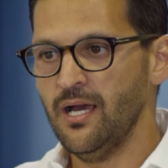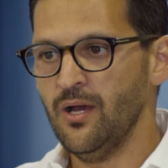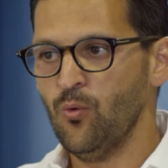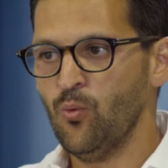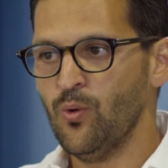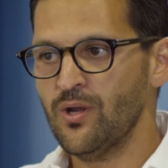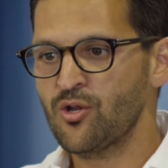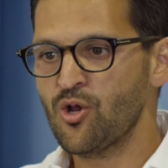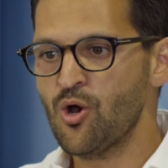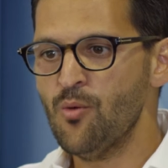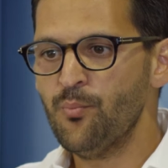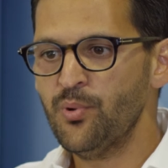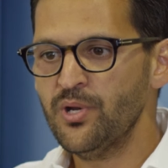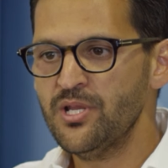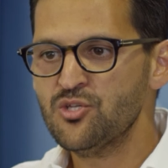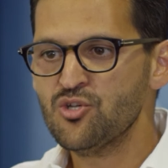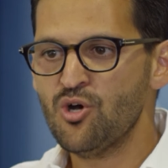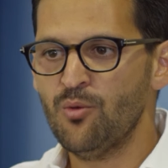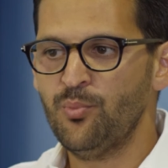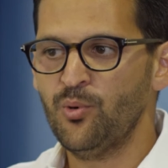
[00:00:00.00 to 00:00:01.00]
When
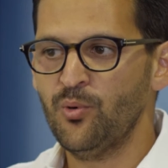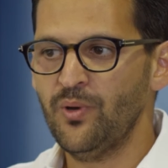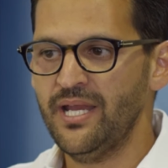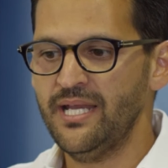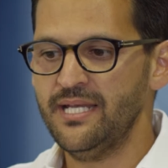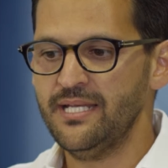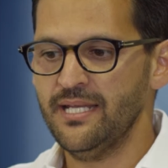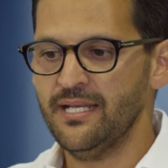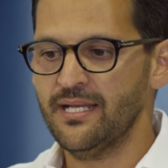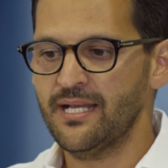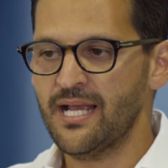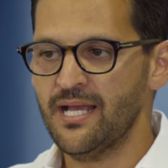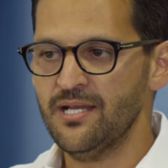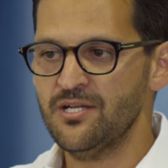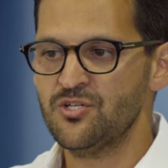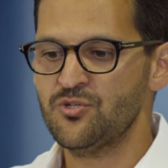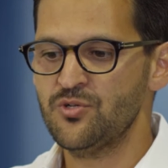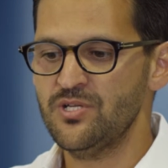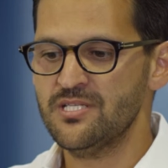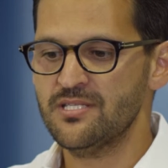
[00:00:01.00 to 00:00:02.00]
companies operate in
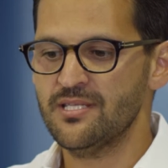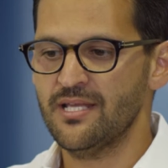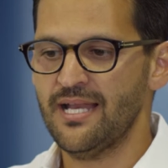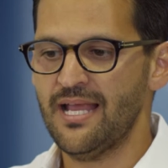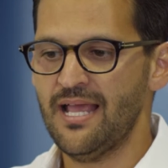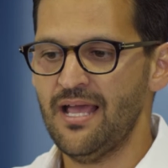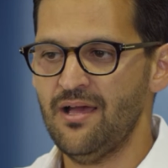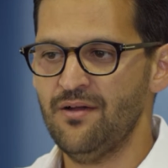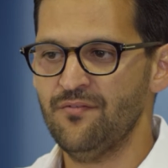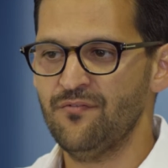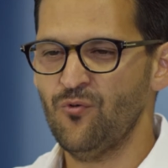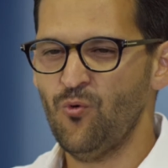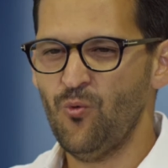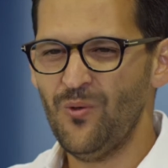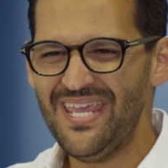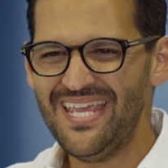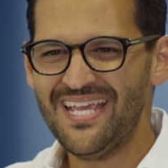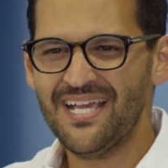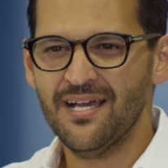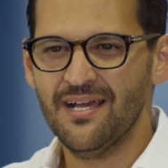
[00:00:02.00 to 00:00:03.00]
countries that have
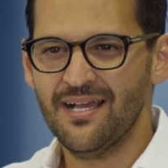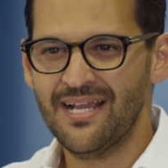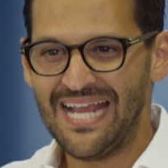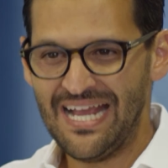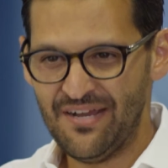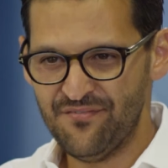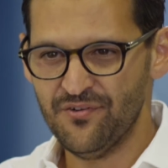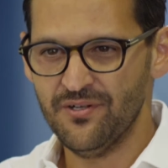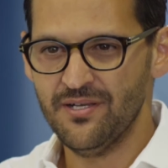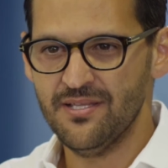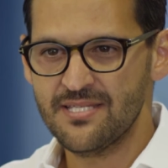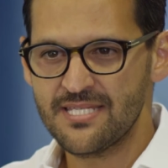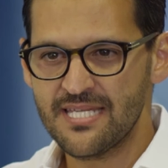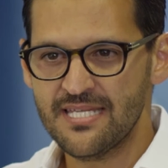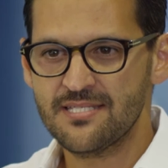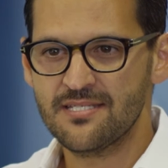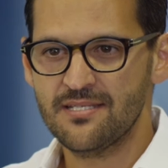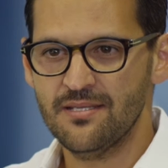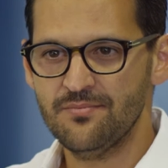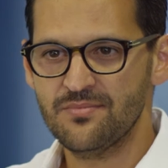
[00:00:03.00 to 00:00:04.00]
weaker governance
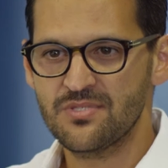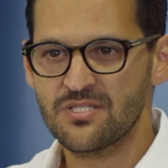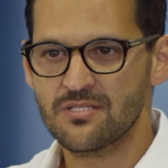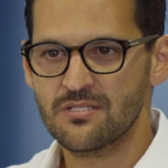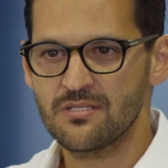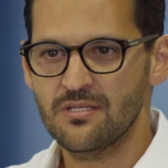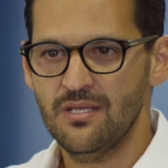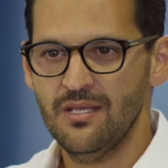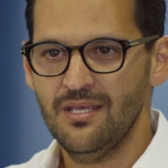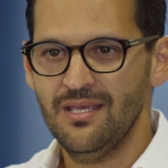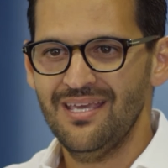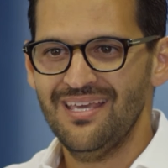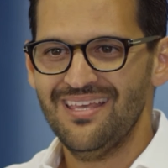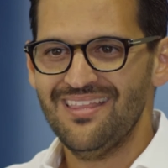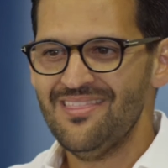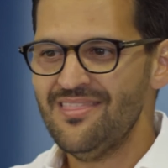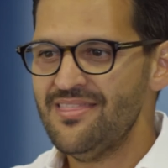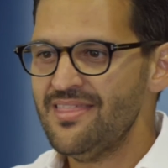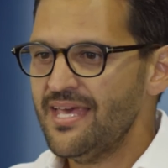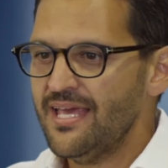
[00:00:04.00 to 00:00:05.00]
systems,
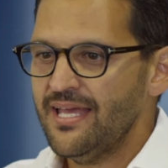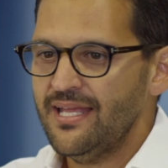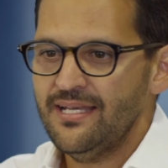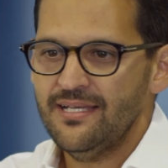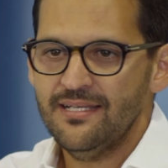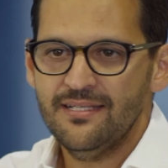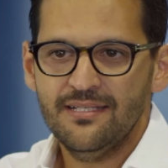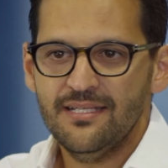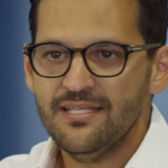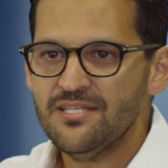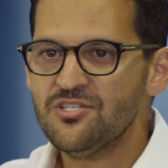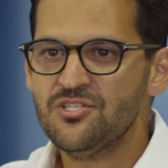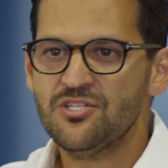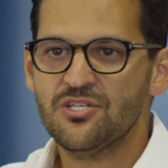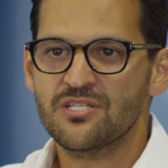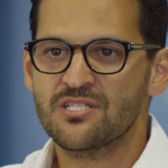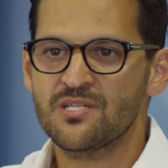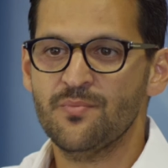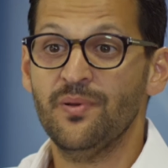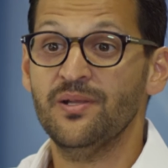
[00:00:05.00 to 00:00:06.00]
then it's
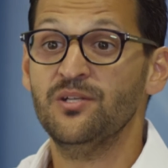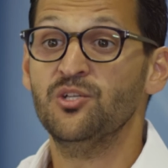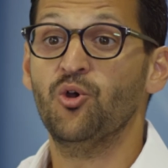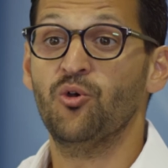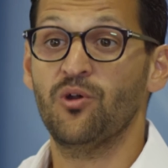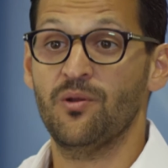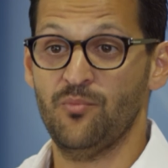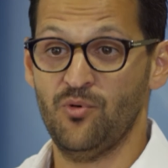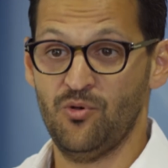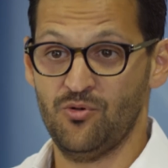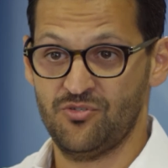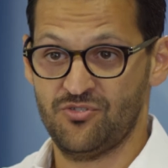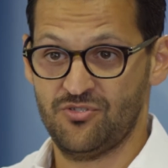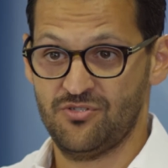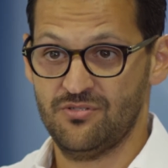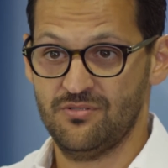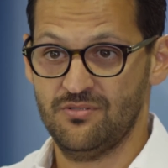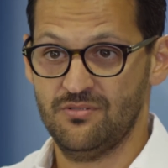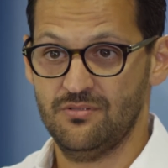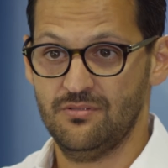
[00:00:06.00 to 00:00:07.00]
just a Pandora box,
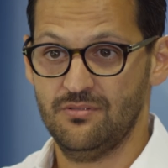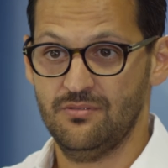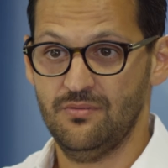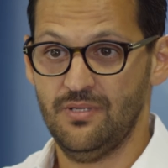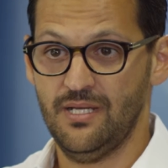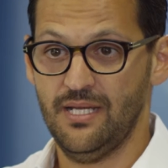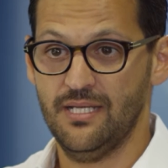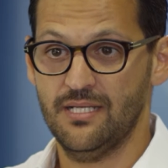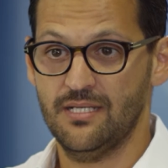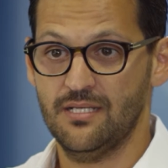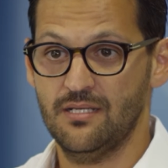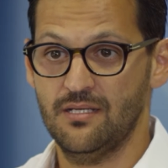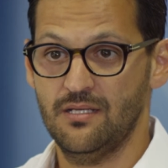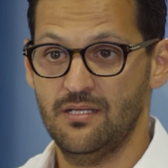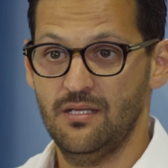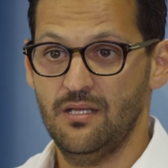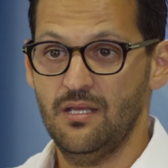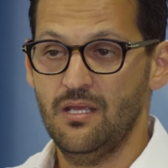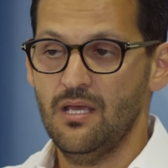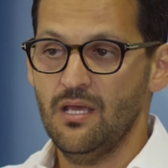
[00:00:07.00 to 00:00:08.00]
right?
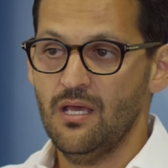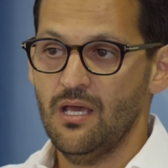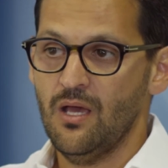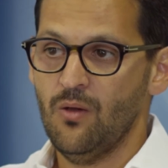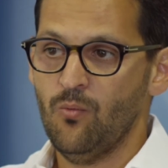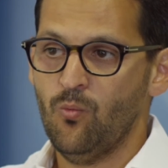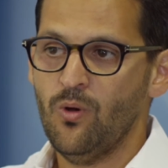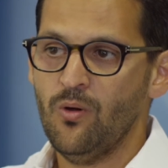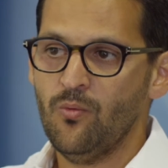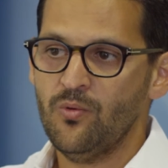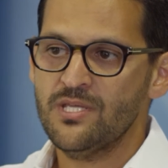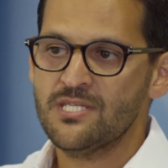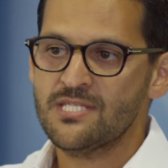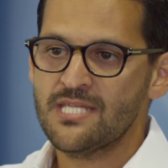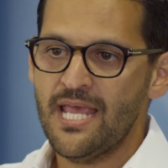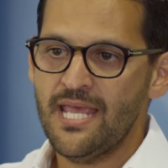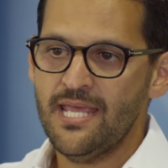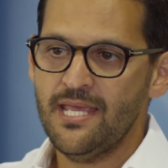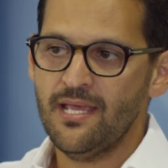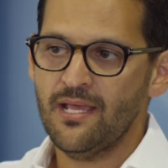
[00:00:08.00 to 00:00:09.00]
And what we're
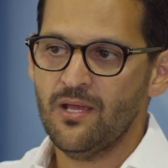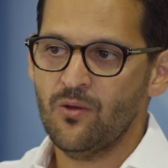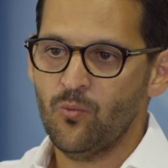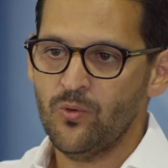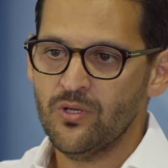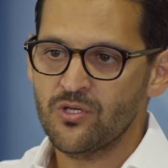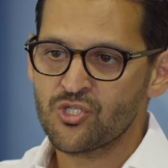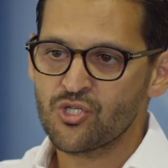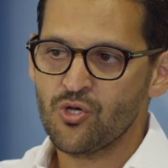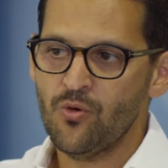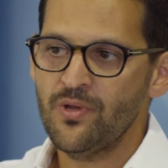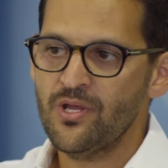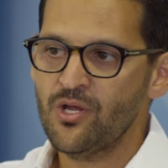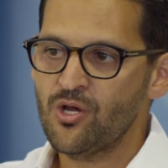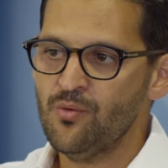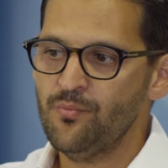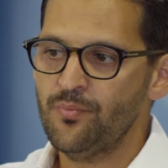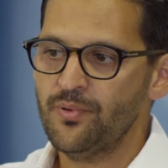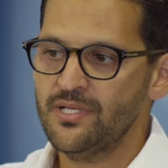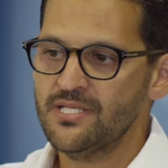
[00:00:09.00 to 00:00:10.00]
saying, we're showing
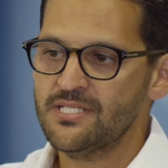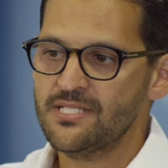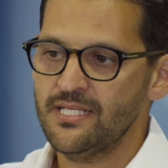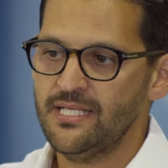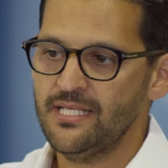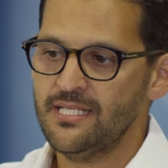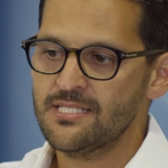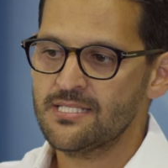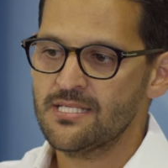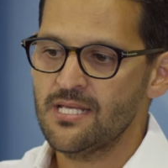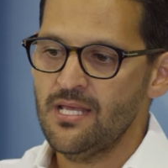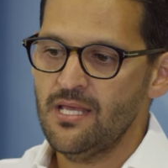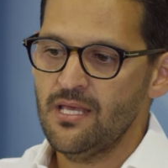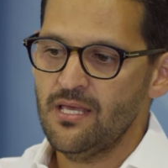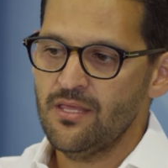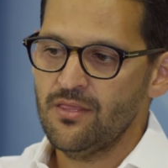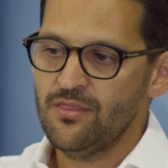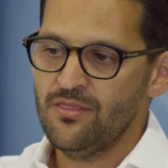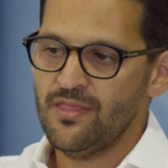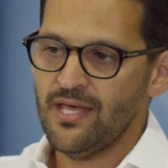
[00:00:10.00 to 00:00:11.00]
companies is
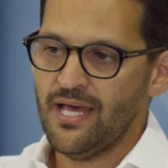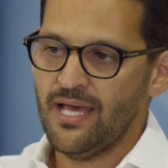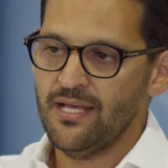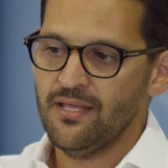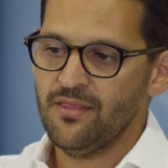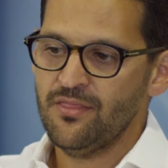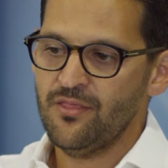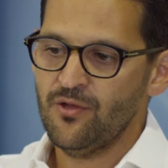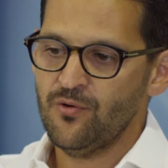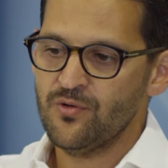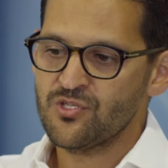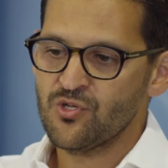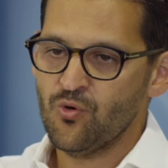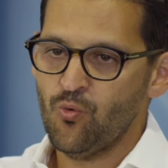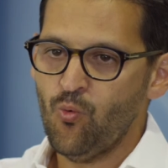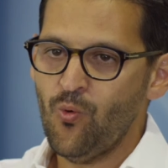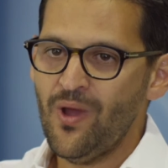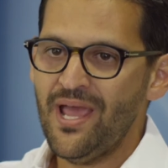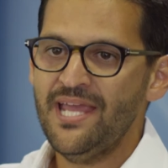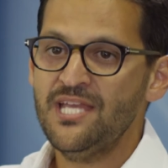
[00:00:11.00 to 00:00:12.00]
that there is a
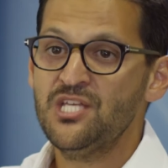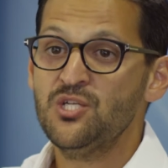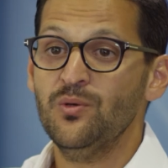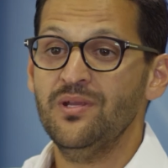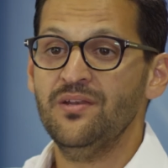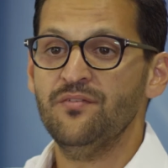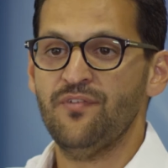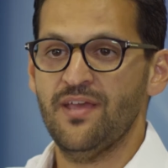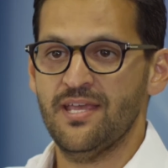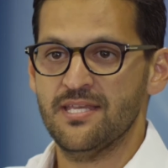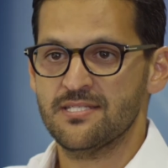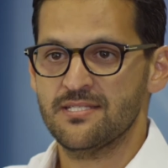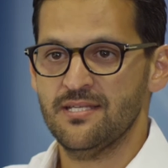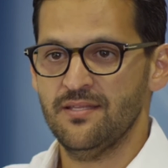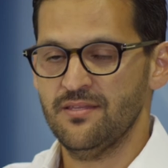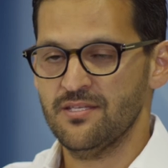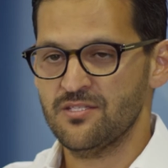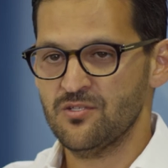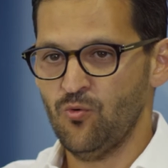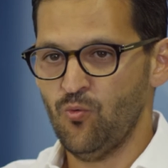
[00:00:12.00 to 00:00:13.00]
way to invest and
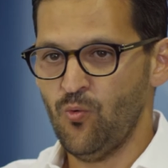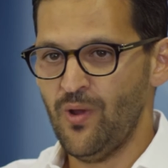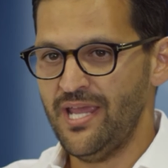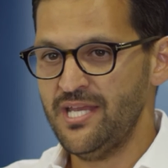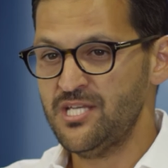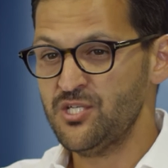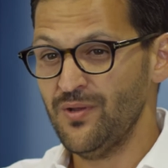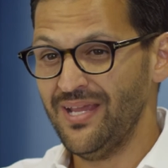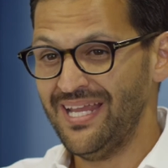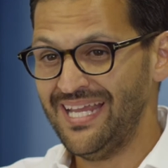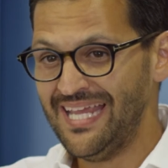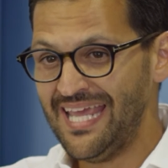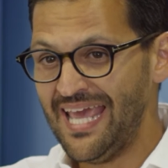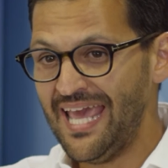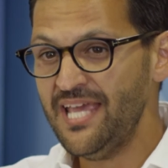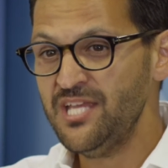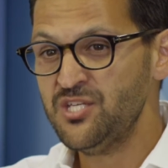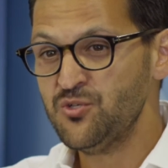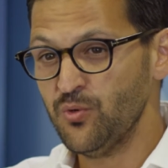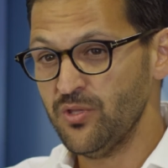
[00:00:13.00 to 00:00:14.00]
there's a way to
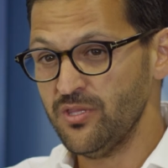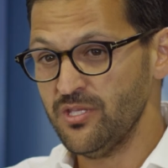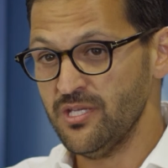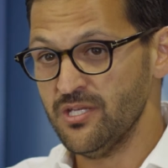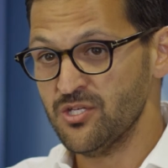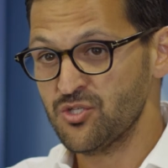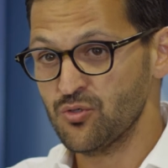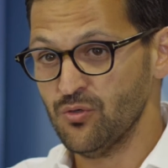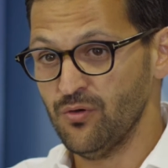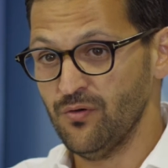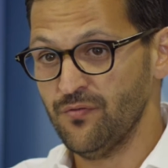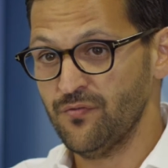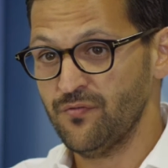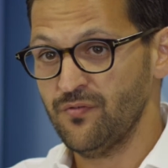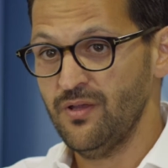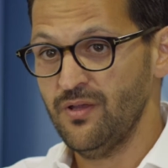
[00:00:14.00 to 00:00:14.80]
engage with the issue of